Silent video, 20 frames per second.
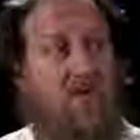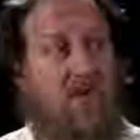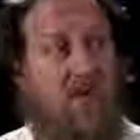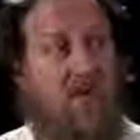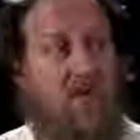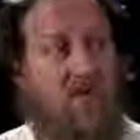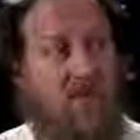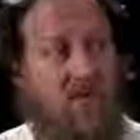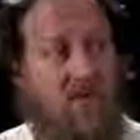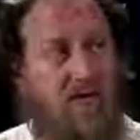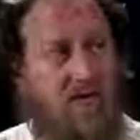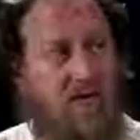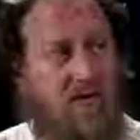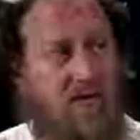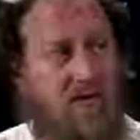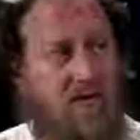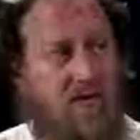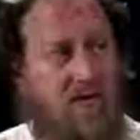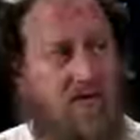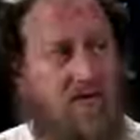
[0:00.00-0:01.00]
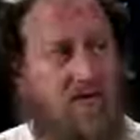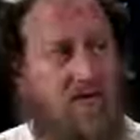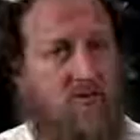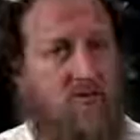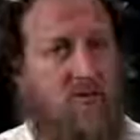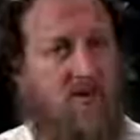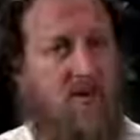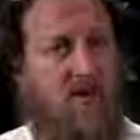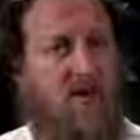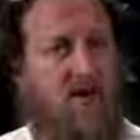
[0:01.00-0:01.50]
about prophethood,
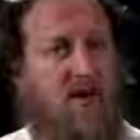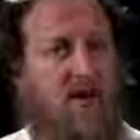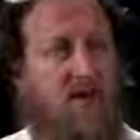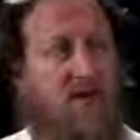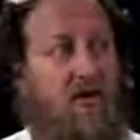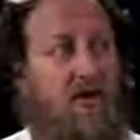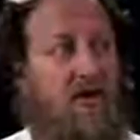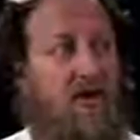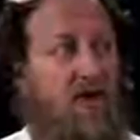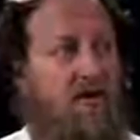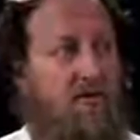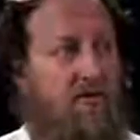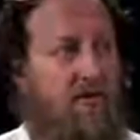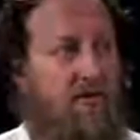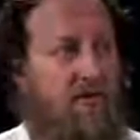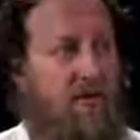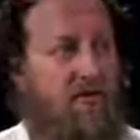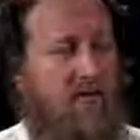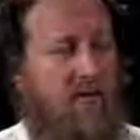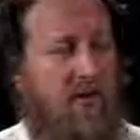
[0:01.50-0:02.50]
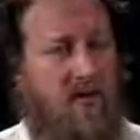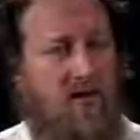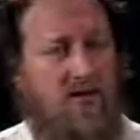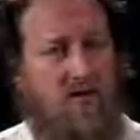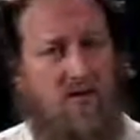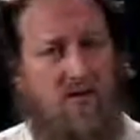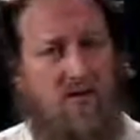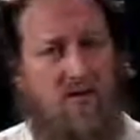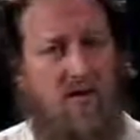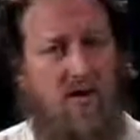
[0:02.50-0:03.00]
talking about the need for
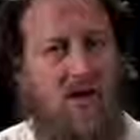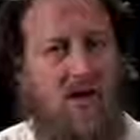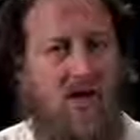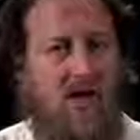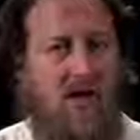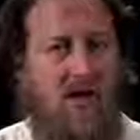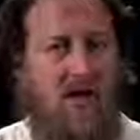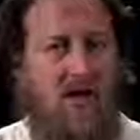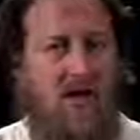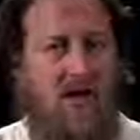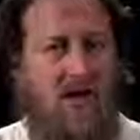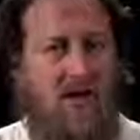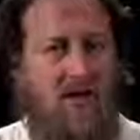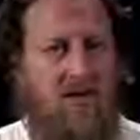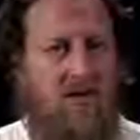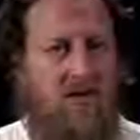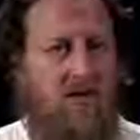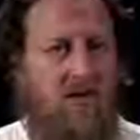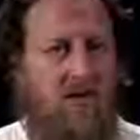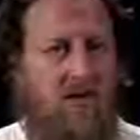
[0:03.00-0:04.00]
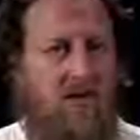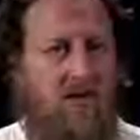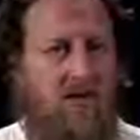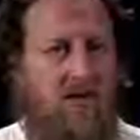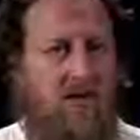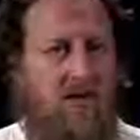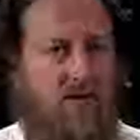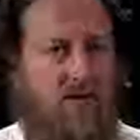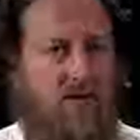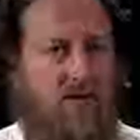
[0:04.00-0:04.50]
revelation, is that
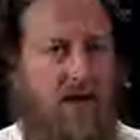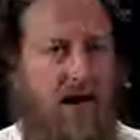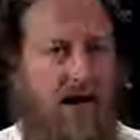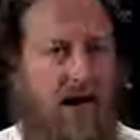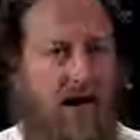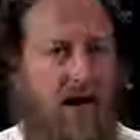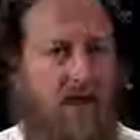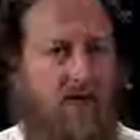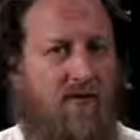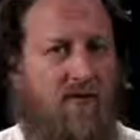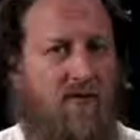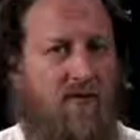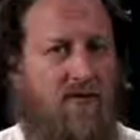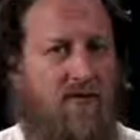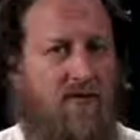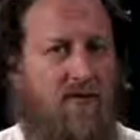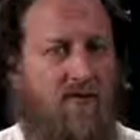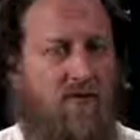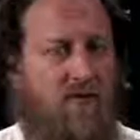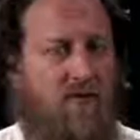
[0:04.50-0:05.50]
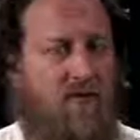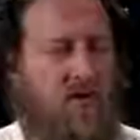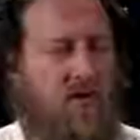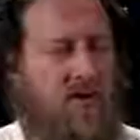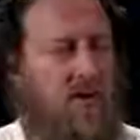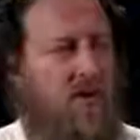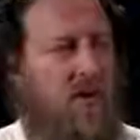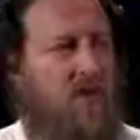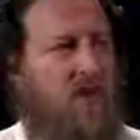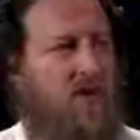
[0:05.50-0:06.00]
you have to
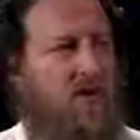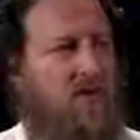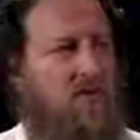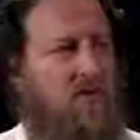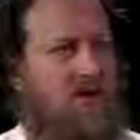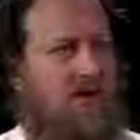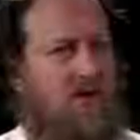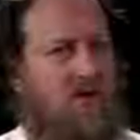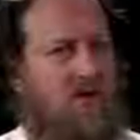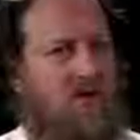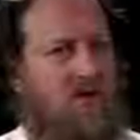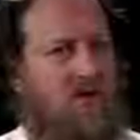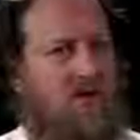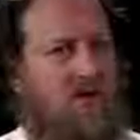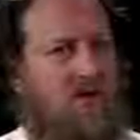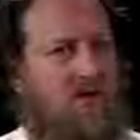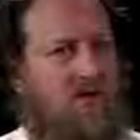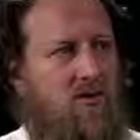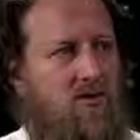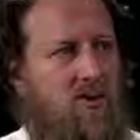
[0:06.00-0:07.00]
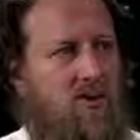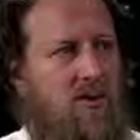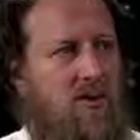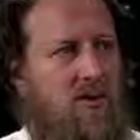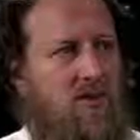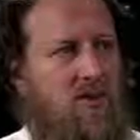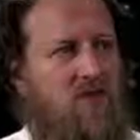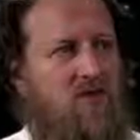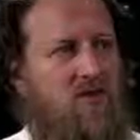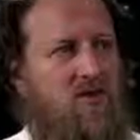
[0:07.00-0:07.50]
realize that what you're
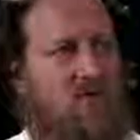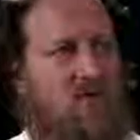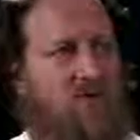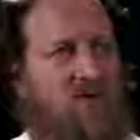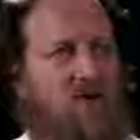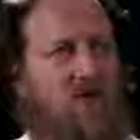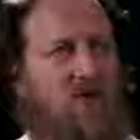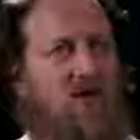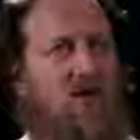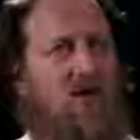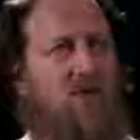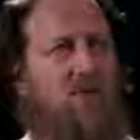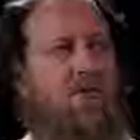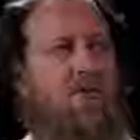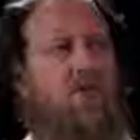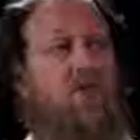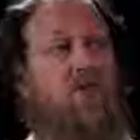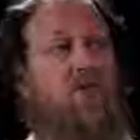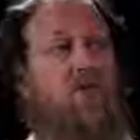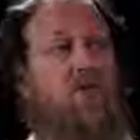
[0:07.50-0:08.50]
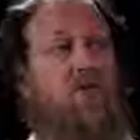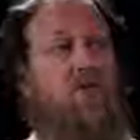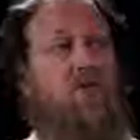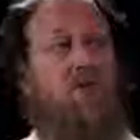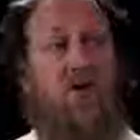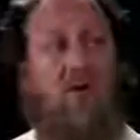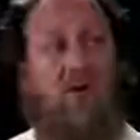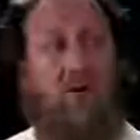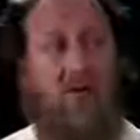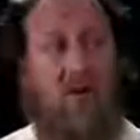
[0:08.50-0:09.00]
doing is building a much
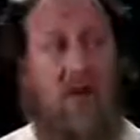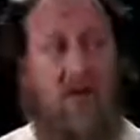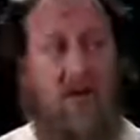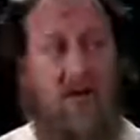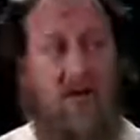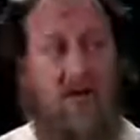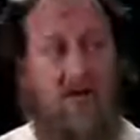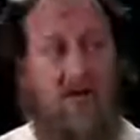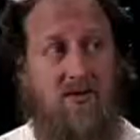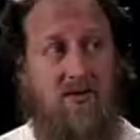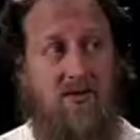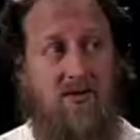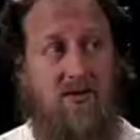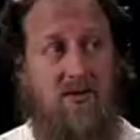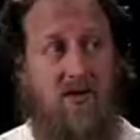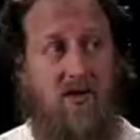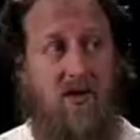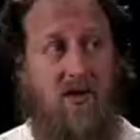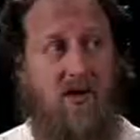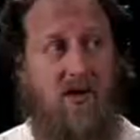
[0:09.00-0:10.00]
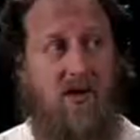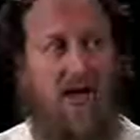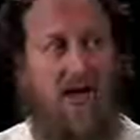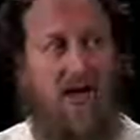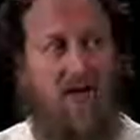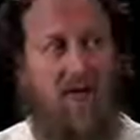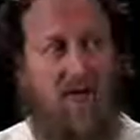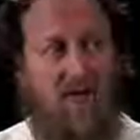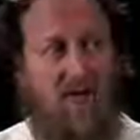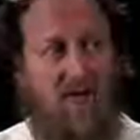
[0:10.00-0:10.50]
more complete
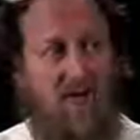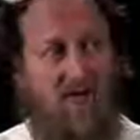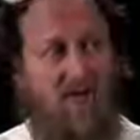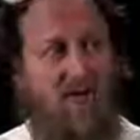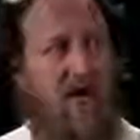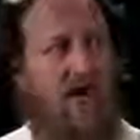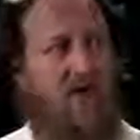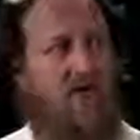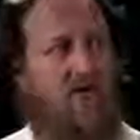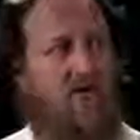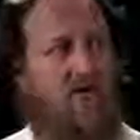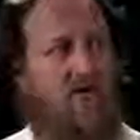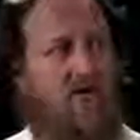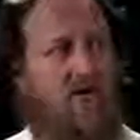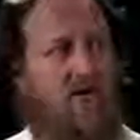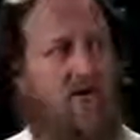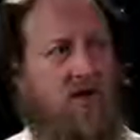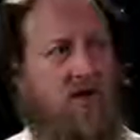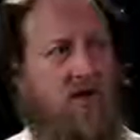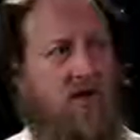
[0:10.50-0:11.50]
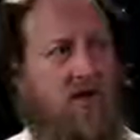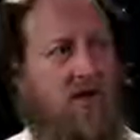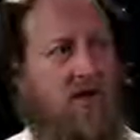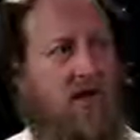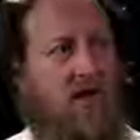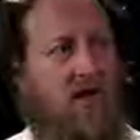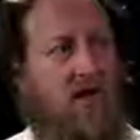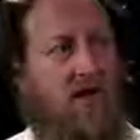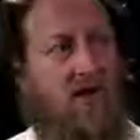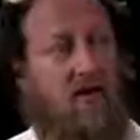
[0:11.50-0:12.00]
and profound
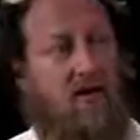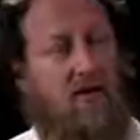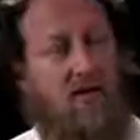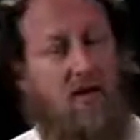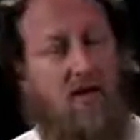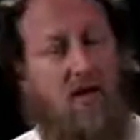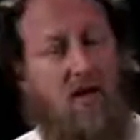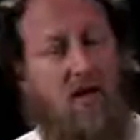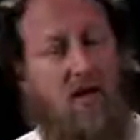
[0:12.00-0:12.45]
and